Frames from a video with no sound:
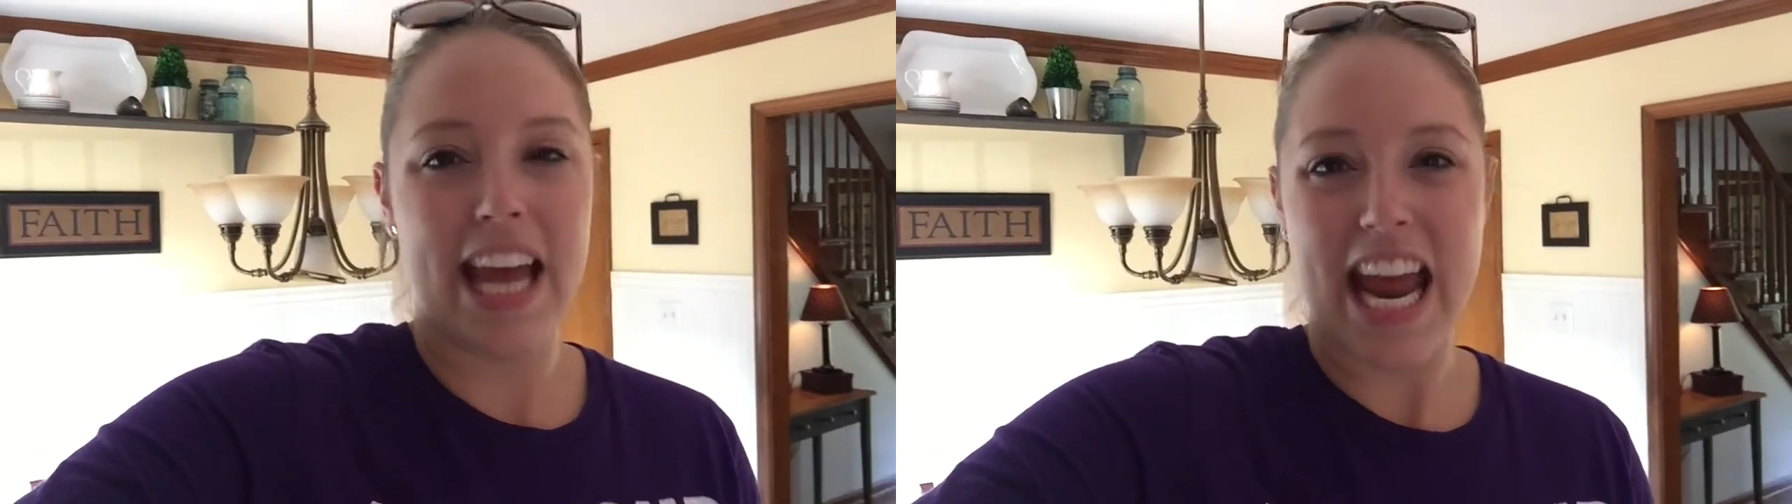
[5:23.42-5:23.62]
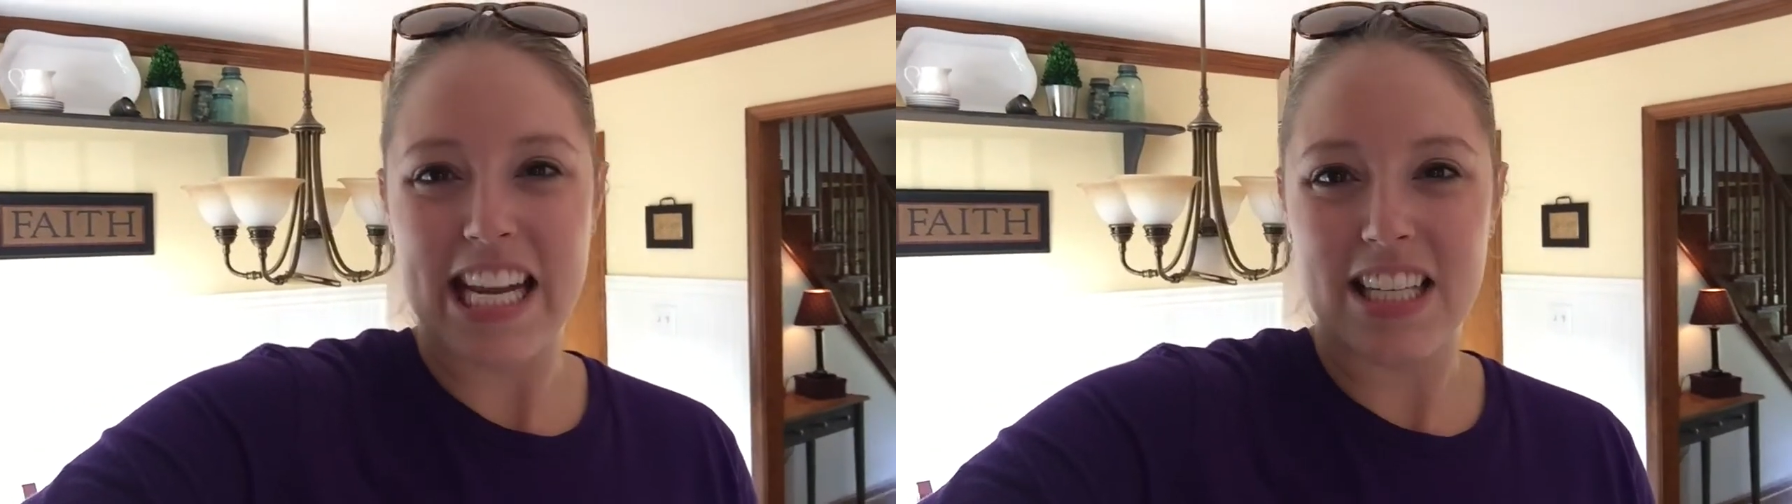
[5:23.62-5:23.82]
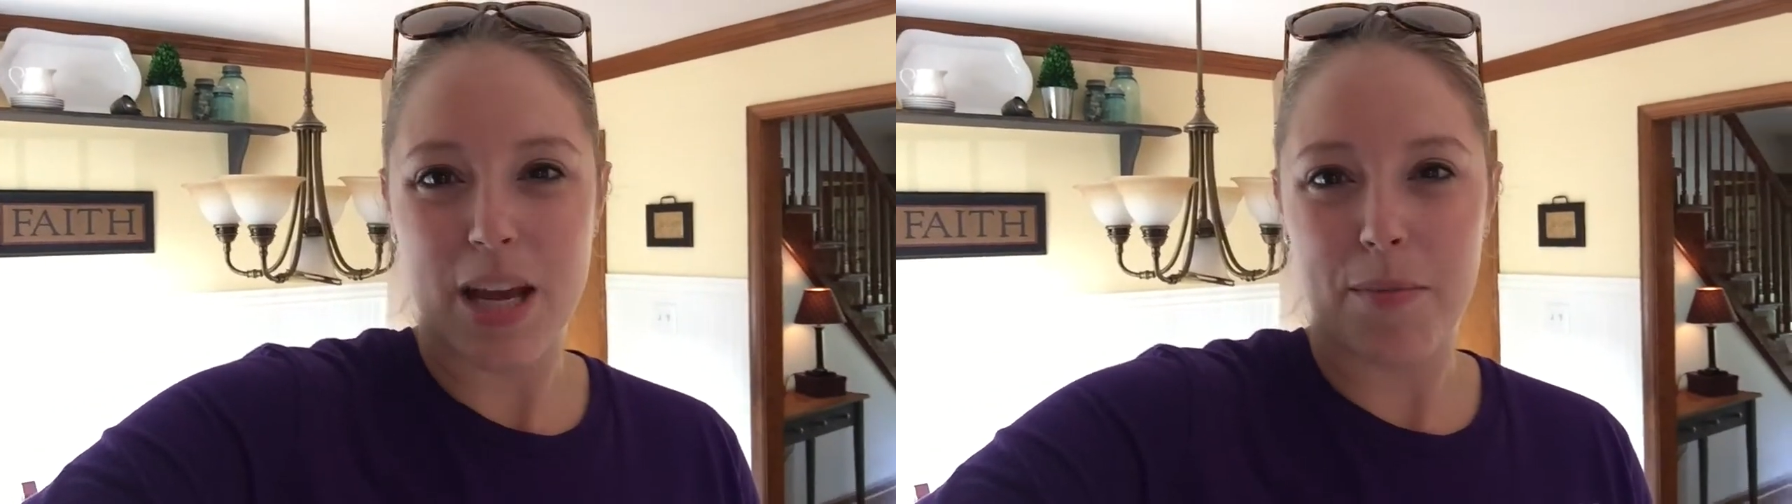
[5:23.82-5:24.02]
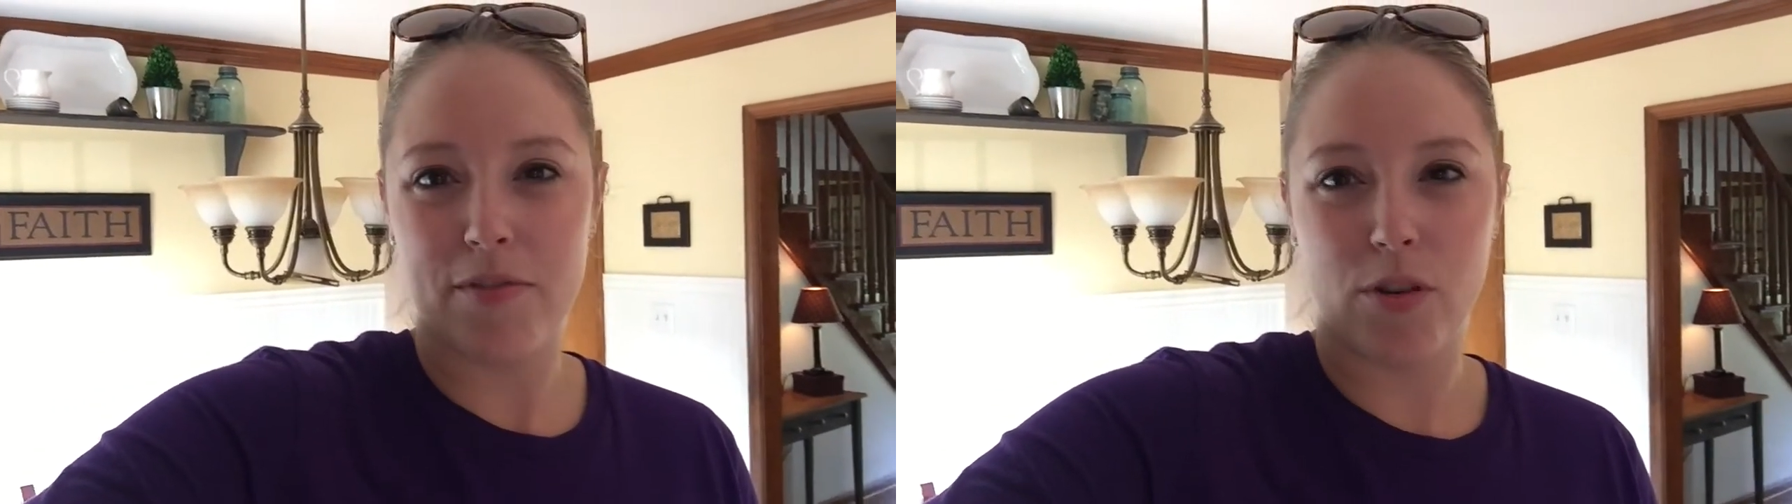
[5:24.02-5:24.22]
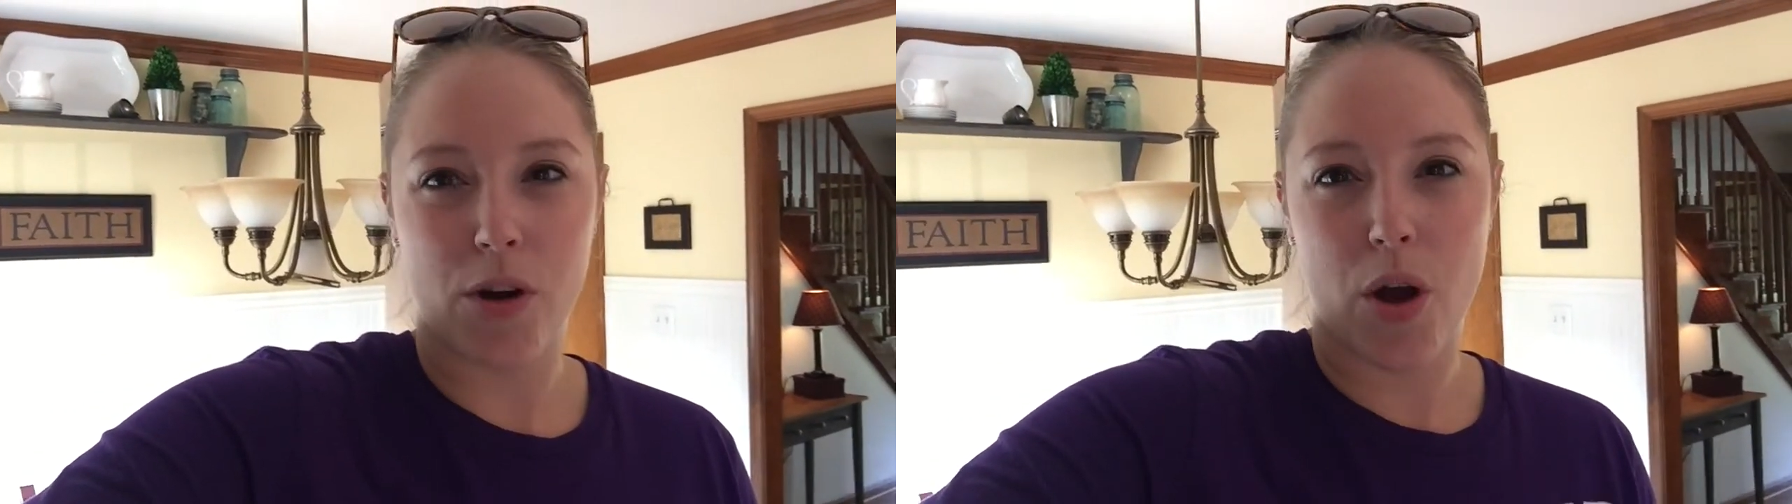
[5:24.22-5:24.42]
any type
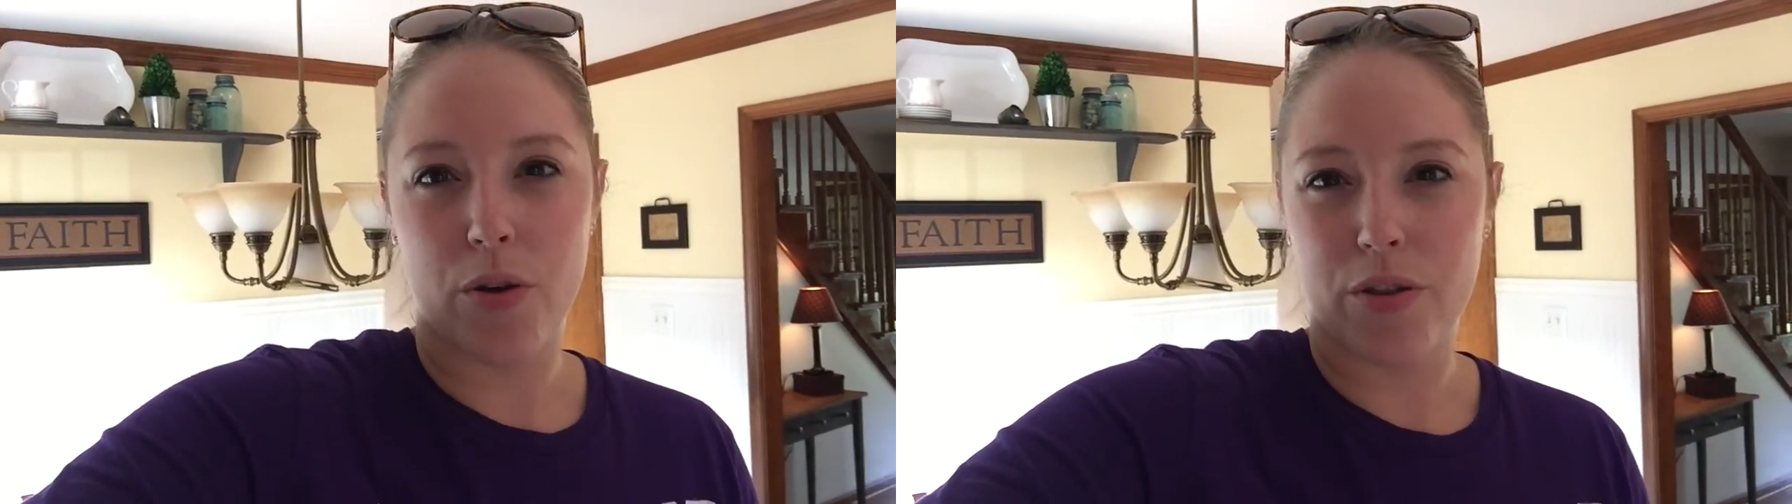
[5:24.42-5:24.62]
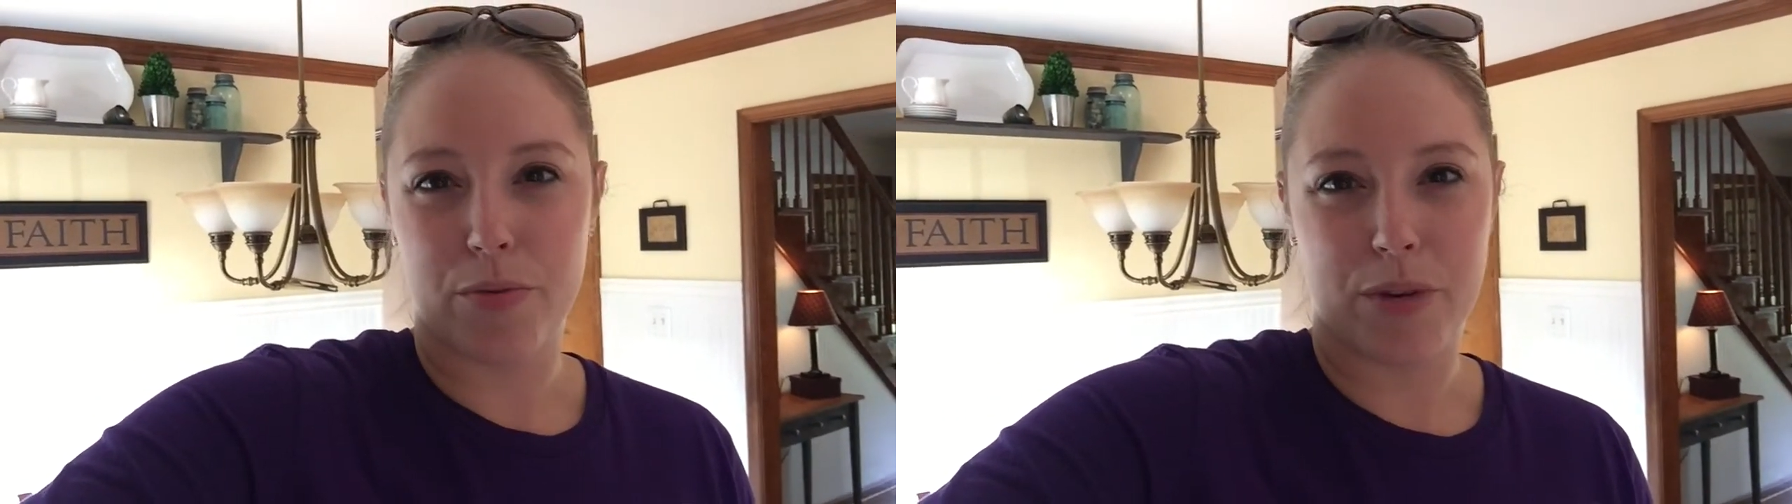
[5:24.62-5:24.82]
of growth or